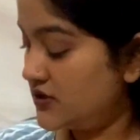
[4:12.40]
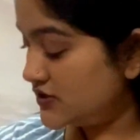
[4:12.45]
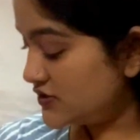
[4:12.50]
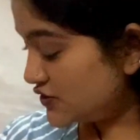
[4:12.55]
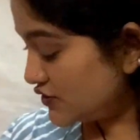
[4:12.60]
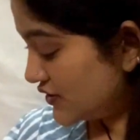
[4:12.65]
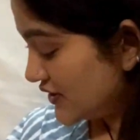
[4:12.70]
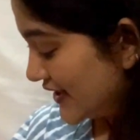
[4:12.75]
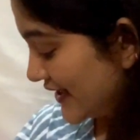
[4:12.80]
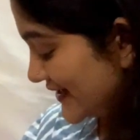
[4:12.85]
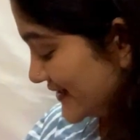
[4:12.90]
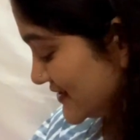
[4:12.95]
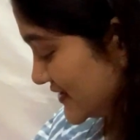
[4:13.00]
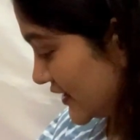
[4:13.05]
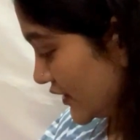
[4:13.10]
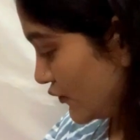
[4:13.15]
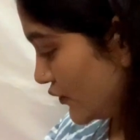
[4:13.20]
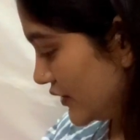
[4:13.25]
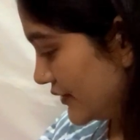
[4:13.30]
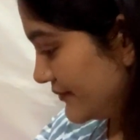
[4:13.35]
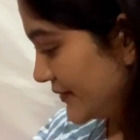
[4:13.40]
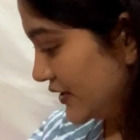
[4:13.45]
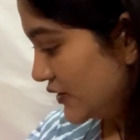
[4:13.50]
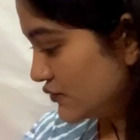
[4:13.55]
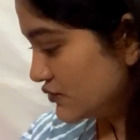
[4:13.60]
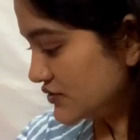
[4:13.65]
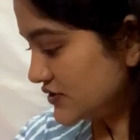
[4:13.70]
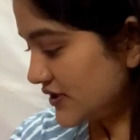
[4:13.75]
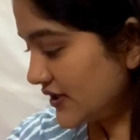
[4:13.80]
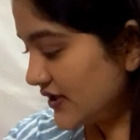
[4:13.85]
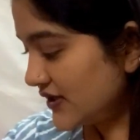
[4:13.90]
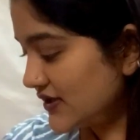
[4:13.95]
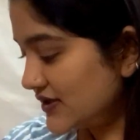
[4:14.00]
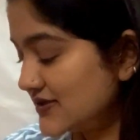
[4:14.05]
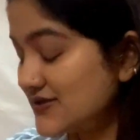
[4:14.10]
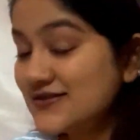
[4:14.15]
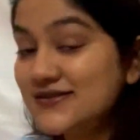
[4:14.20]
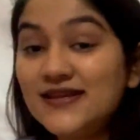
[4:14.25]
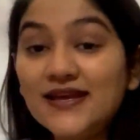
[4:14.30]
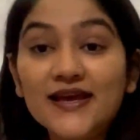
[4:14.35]
So the next thing we'll be using
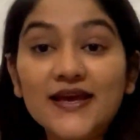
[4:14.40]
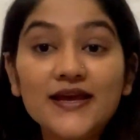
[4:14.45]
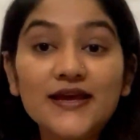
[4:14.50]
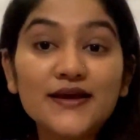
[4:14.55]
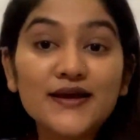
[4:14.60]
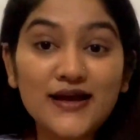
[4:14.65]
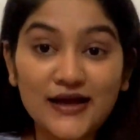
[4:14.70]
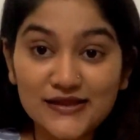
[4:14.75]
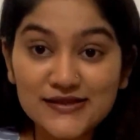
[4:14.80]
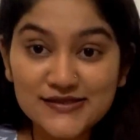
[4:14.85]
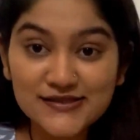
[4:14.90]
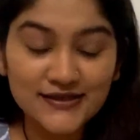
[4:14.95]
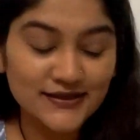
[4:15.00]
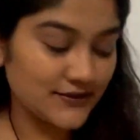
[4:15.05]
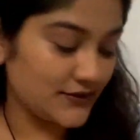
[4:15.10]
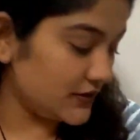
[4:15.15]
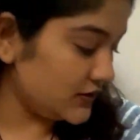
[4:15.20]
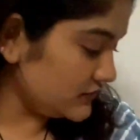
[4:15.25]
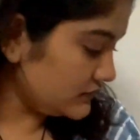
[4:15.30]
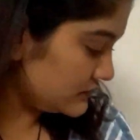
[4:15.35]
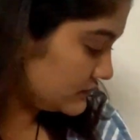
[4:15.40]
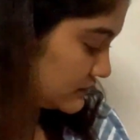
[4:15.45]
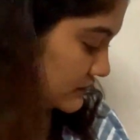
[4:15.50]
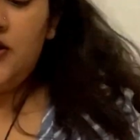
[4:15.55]
is the concealer.